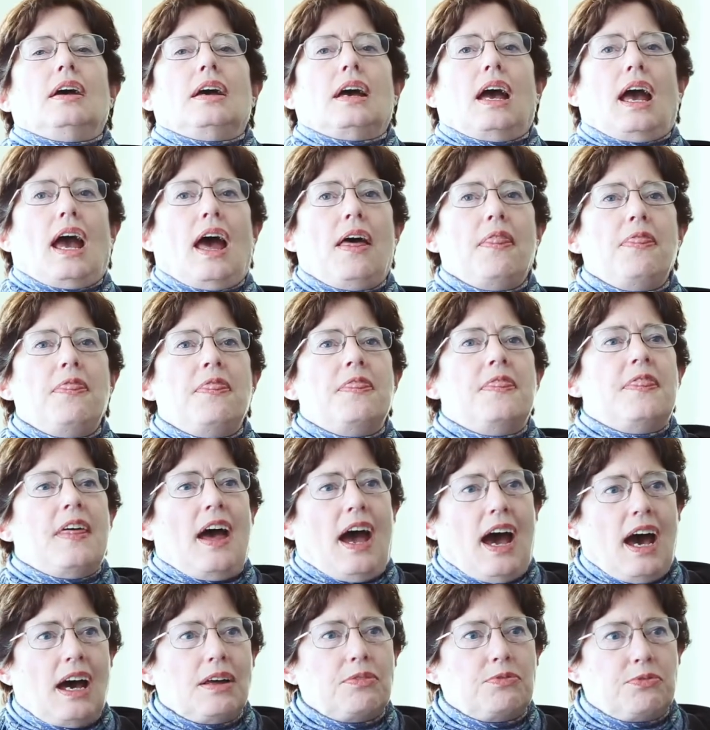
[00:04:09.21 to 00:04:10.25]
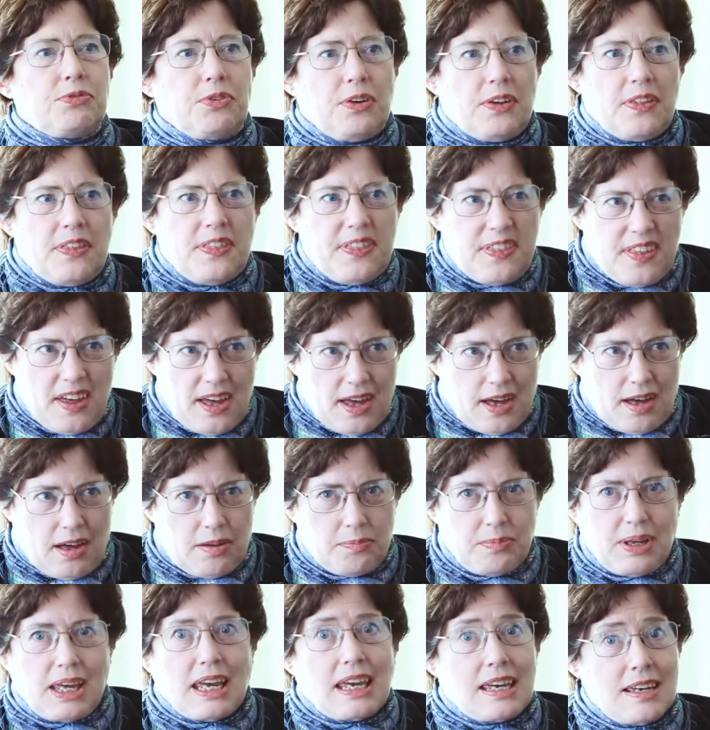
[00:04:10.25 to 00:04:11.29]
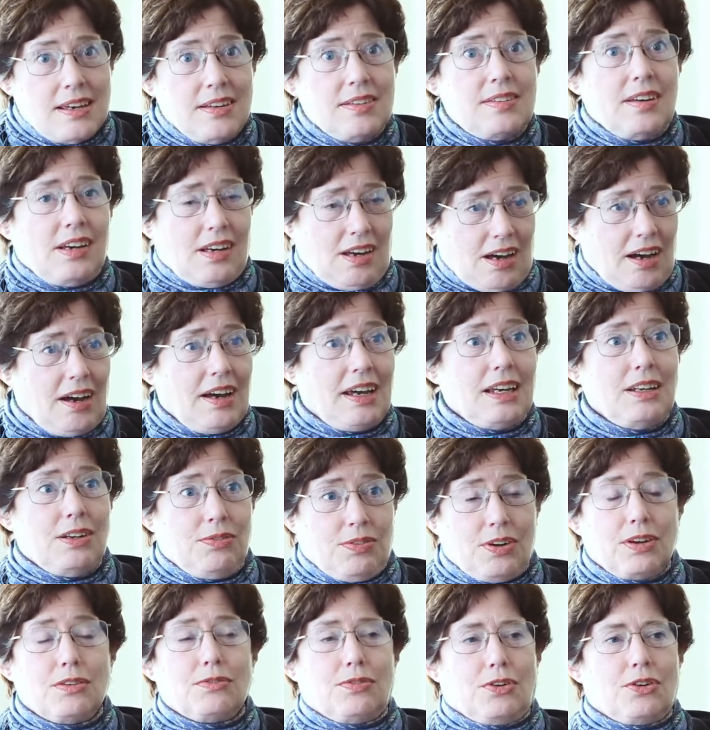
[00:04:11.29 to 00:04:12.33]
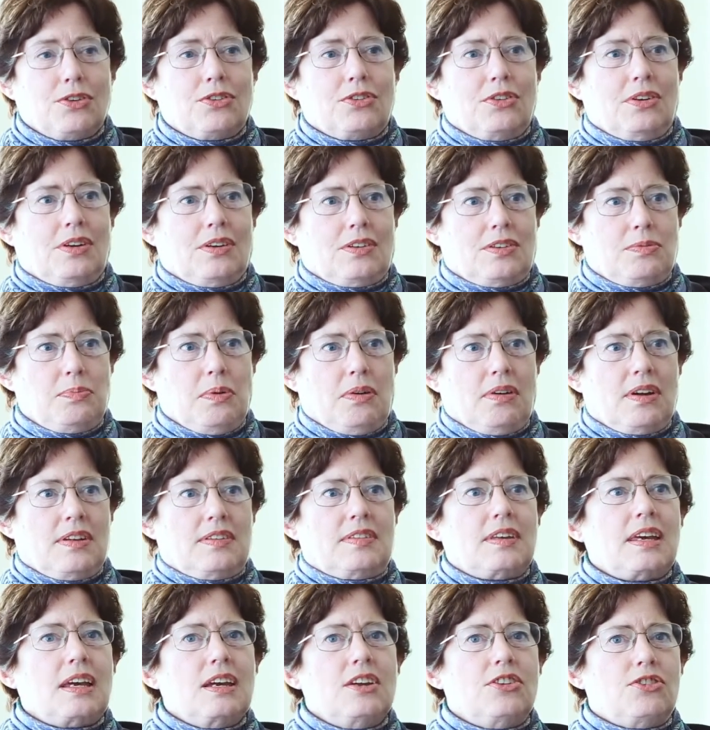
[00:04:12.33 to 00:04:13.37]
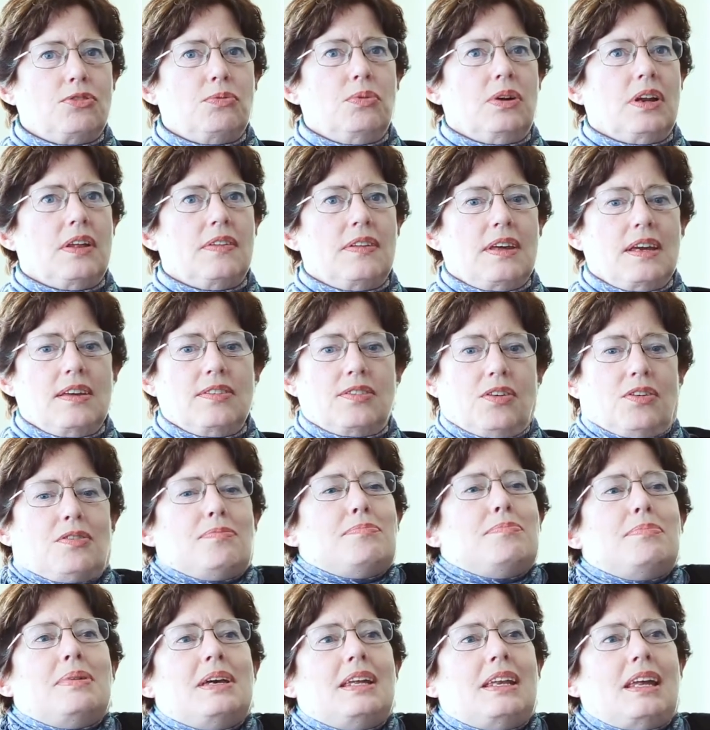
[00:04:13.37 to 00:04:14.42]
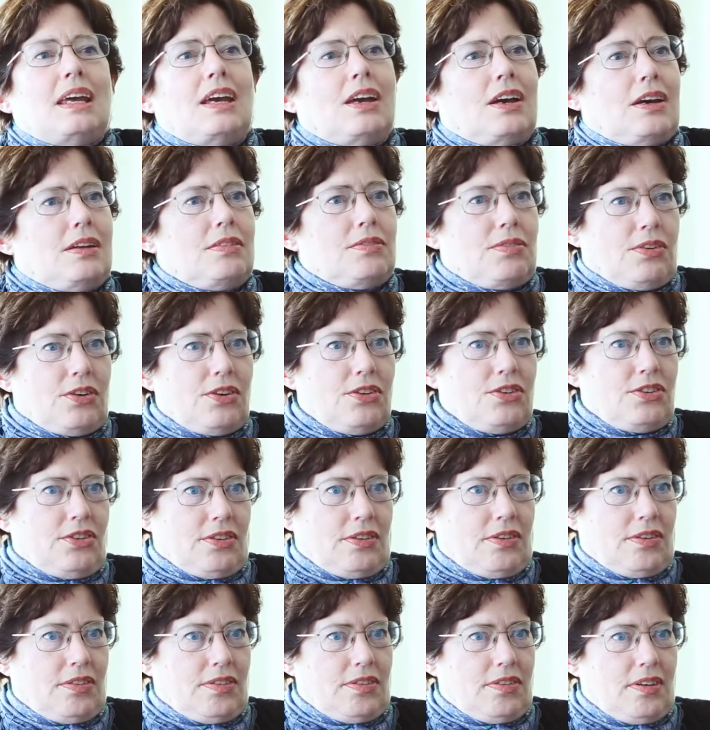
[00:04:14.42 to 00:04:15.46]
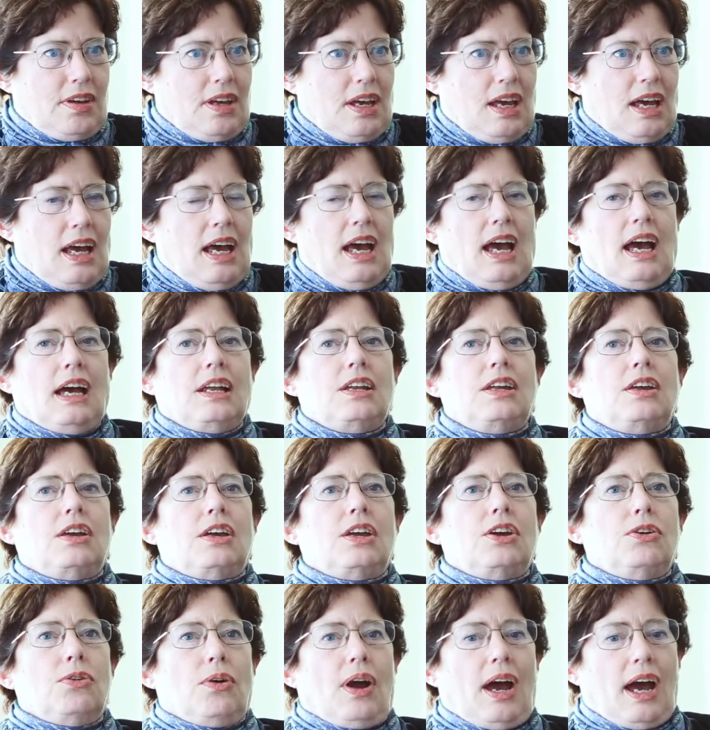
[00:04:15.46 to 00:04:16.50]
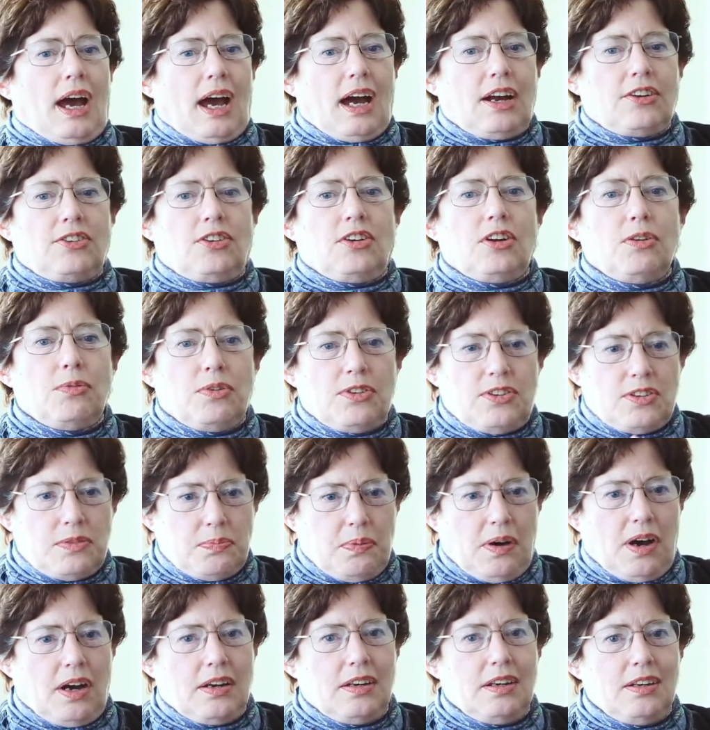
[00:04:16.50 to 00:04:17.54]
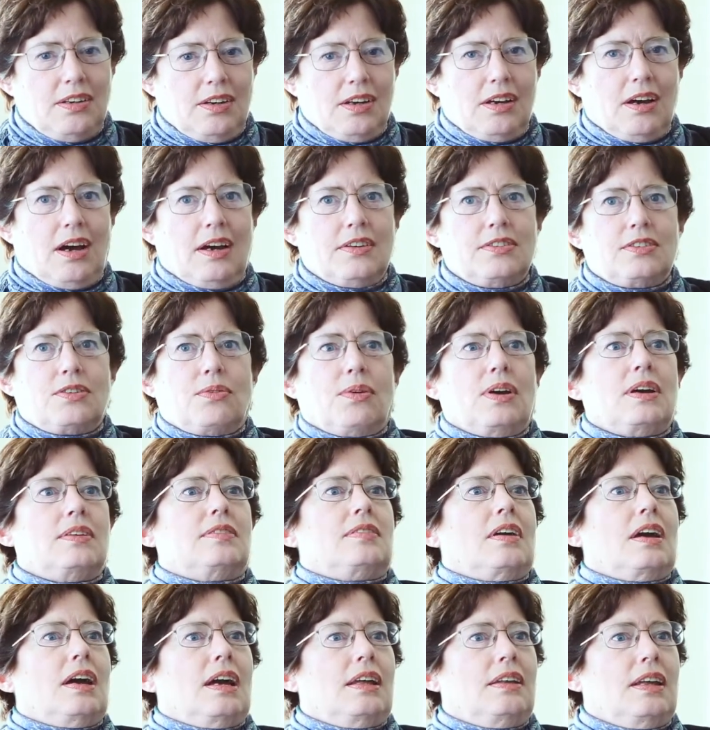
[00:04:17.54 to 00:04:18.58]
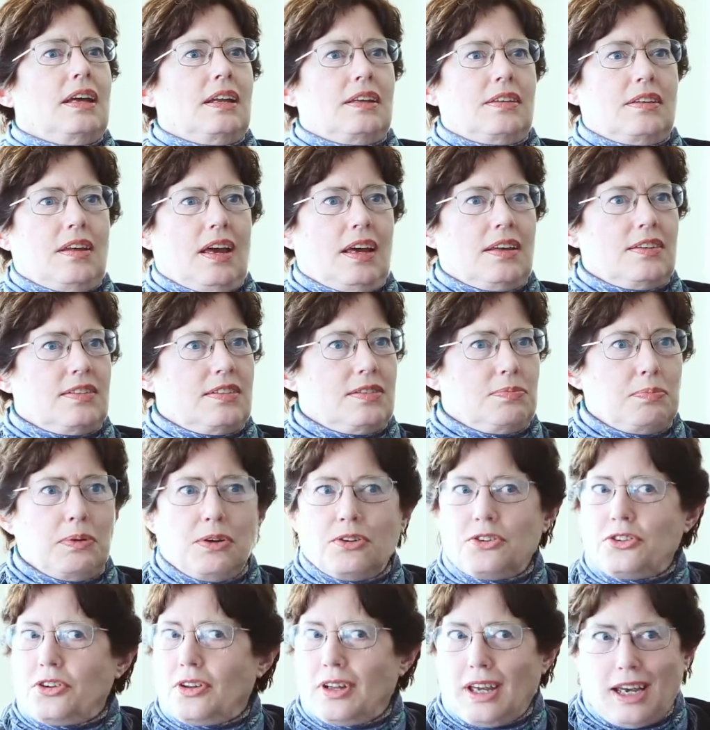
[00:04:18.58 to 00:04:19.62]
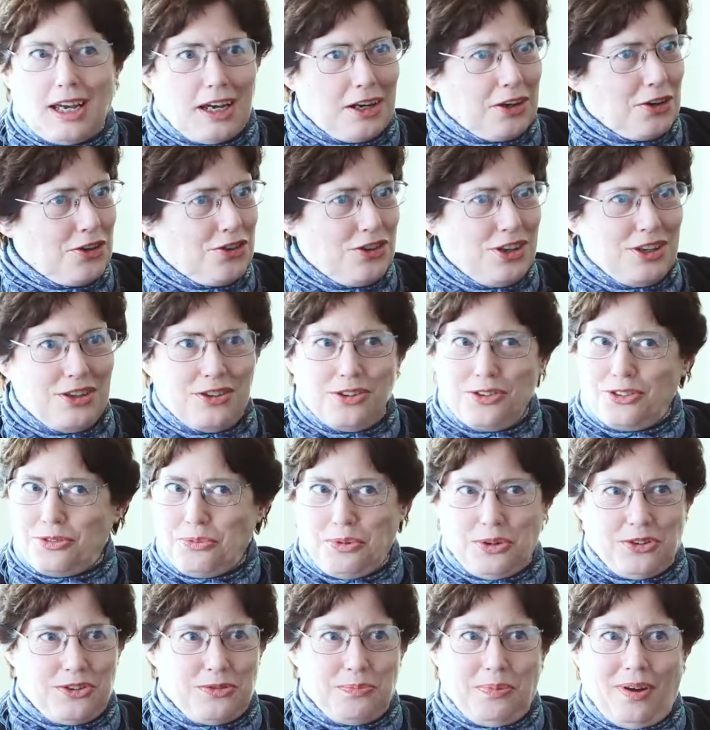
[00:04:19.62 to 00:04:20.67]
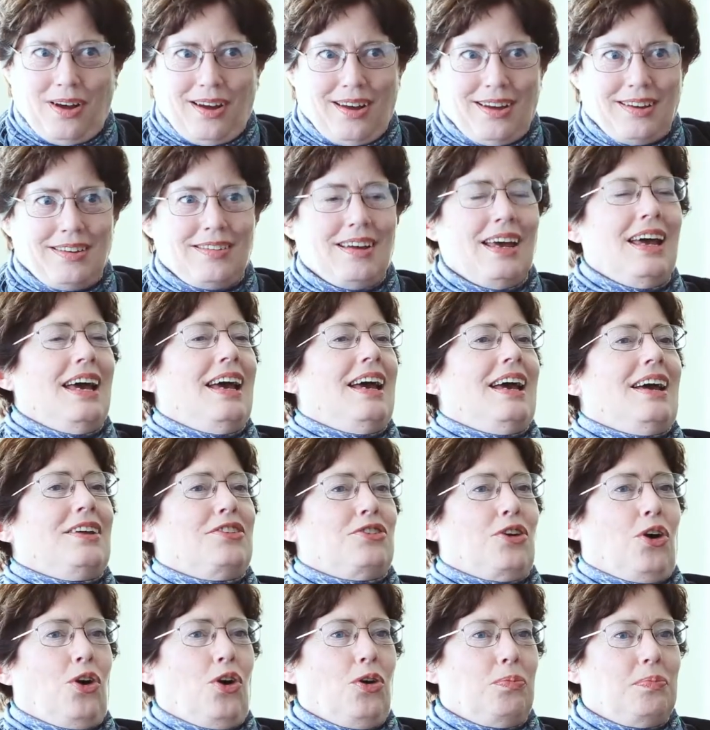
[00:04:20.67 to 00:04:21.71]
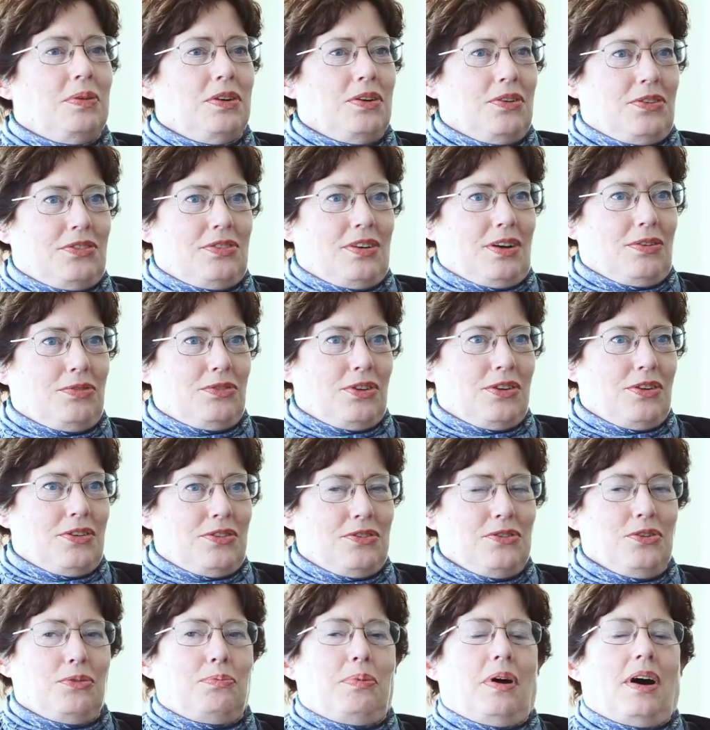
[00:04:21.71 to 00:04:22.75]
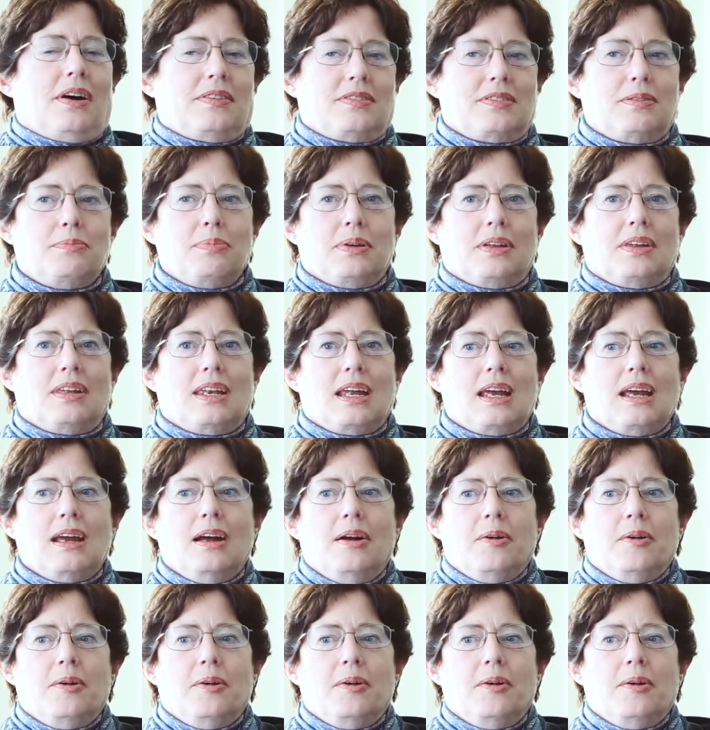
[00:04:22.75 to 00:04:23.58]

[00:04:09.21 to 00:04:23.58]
And that for them is a kind of conversion experience. Each one of these are mini conversions. And you're actually responding to God's grace, and it takes spiritual energy to respond, to open yourself to this new possibility.